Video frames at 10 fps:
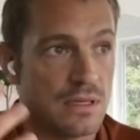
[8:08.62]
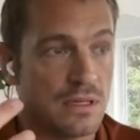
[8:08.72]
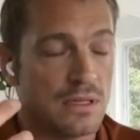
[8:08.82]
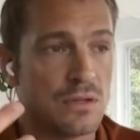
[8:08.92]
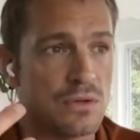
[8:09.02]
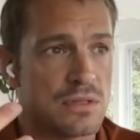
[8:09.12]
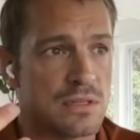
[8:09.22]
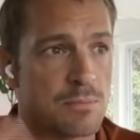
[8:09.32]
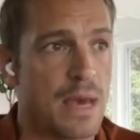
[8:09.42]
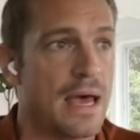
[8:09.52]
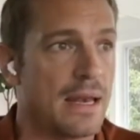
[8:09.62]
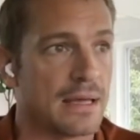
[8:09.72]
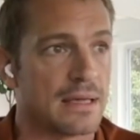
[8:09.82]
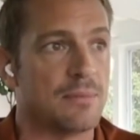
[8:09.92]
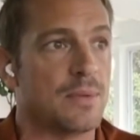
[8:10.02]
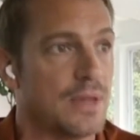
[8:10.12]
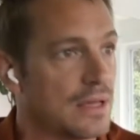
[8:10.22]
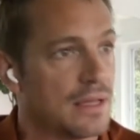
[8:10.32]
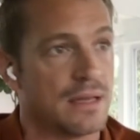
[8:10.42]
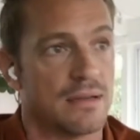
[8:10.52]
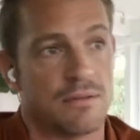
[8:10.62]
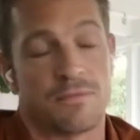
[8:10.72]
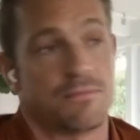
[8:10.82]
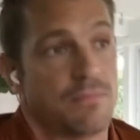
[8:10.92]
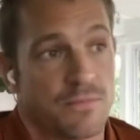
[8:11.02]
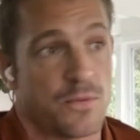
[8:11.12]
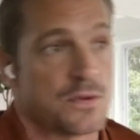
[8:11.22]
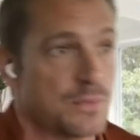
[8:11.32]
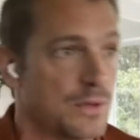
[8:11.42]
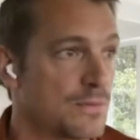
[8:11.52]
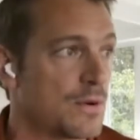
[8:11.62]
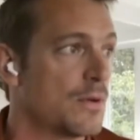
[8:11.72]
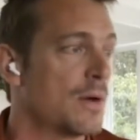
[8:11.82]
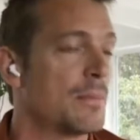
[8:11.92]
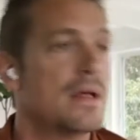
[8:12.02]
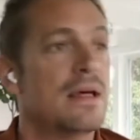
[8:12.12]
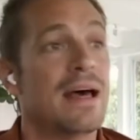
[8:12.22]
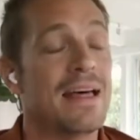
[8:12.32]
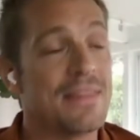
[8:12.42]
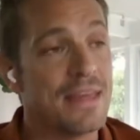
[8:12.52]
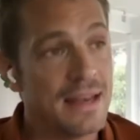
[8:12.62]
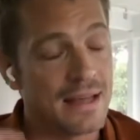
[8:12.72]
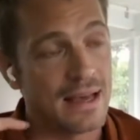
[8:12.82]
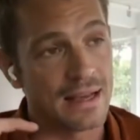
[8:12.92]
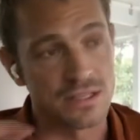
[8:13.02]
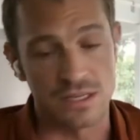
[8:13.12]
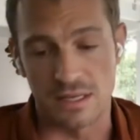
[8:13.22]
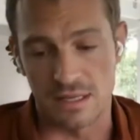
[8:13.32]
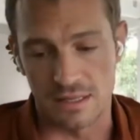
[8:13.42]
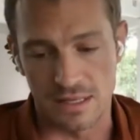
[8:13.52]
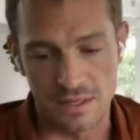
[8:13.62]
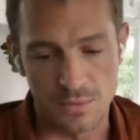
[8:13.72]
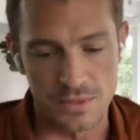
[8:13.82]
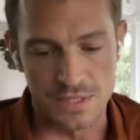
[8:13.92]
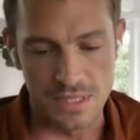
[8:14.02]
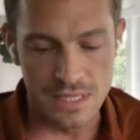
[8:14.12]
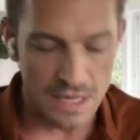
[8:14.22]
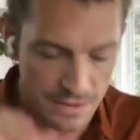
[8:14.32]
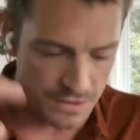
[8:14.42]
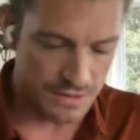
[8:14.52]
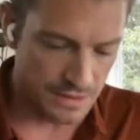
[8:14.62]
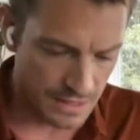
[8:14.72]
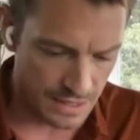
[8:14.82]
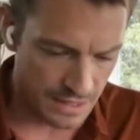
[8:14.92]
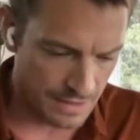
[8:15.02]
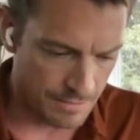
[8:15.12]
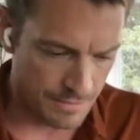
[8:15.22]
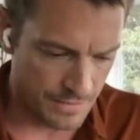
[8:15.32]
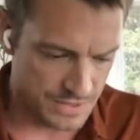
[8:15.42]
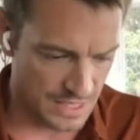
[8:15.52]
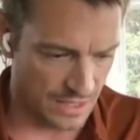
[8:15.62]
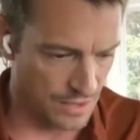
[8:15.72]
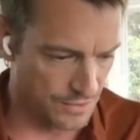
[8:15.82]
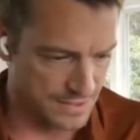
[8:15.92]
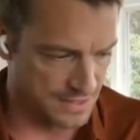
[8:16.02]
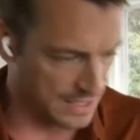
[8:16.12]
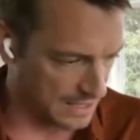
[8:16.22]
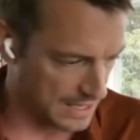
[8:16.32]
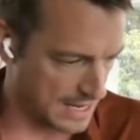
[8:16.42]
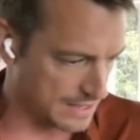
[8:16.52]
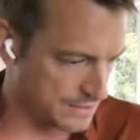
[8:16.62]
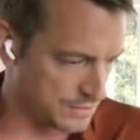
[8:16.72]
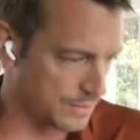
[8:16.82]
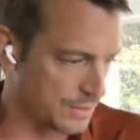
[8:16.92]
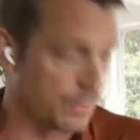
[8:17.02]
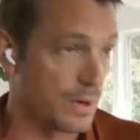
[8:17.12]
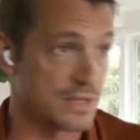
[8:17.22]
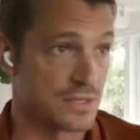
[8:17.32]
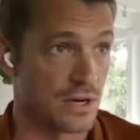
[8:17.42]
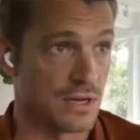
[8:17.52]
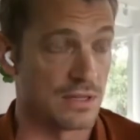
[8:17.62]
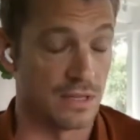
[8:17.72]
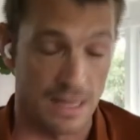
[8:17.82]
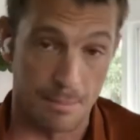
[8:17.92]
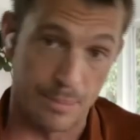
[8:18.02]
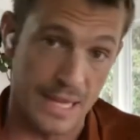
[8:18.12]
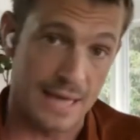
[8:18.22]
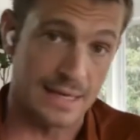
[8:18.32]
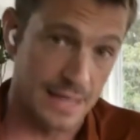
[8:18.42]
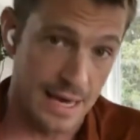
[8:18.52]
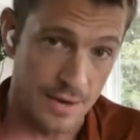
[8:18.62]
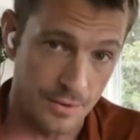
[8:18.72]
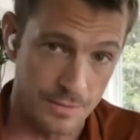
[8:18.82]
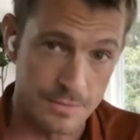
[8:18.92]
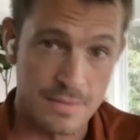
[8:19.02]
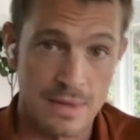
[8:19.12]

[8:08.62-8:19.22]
induced this panic in me, and it forced me to throw up. And then actually, then there was another psychosis that got added to it, where I started to like blacking out.